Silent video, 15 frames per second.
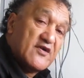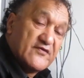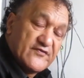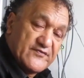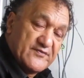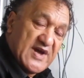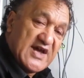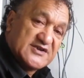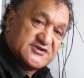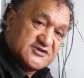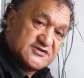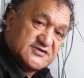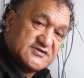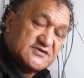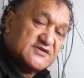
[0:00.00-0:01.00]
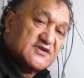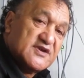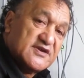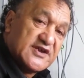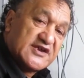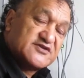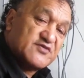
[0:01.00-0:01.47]
of March,
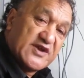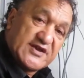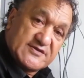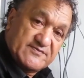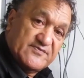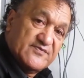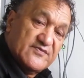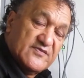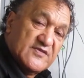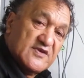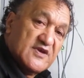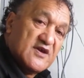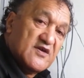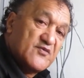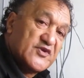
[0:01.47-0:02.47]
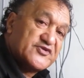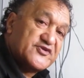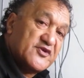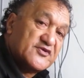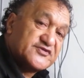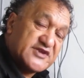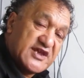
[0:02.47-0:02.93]
next week,
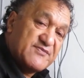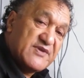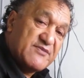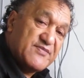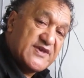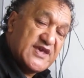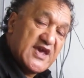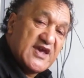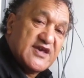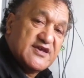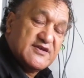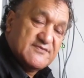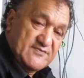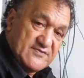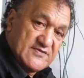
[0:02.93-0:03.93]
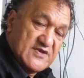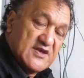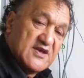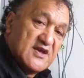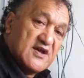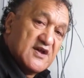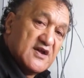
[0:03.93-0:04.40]
with your TPPA
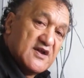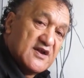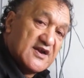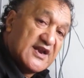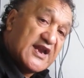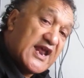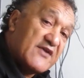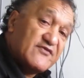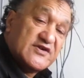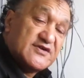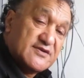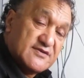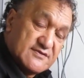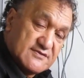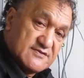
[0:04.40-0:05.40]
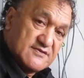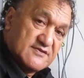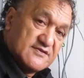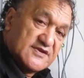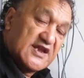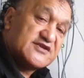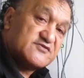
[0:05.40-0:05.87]
11,
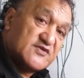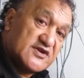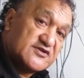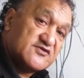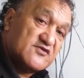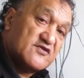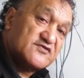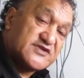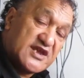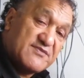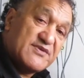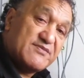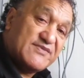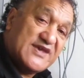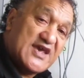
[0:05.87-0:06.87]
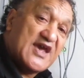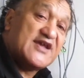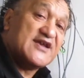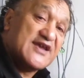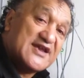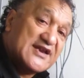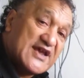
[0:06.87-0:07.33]
that's what it's called,
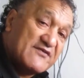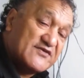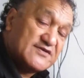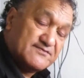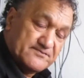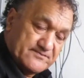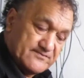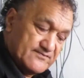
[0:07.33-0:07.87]
TPPA 11,